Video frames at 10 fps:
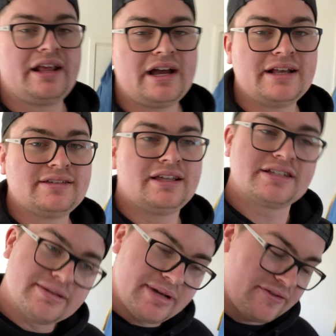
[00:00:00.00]
guys, that's
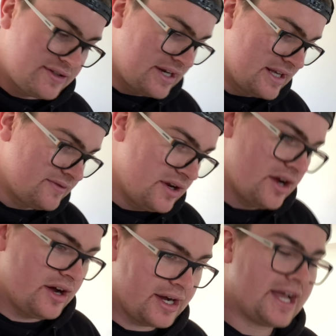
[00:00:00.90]
going to be it for today's
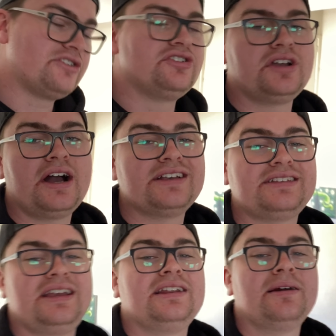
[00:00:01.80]
video. I'll catch you guys
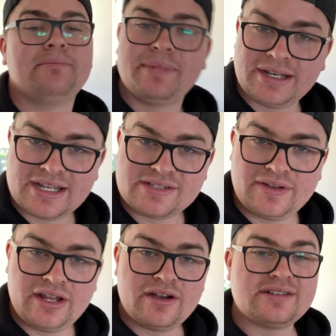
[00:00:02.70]
in Monday's
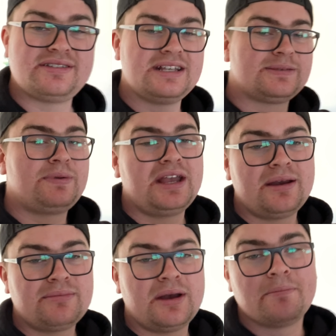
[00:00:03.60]
video, 6
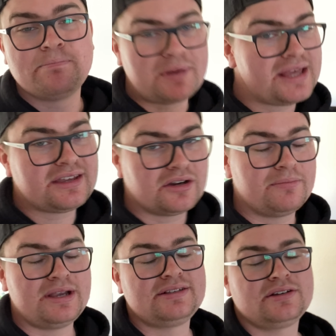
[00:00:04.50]
p.m. Be there or
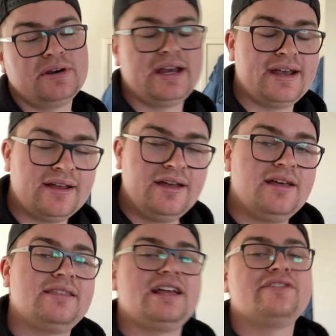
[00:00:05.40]
be square.
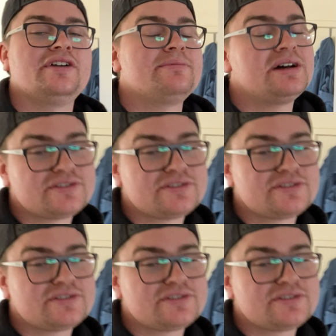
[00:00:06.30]
Thank you very much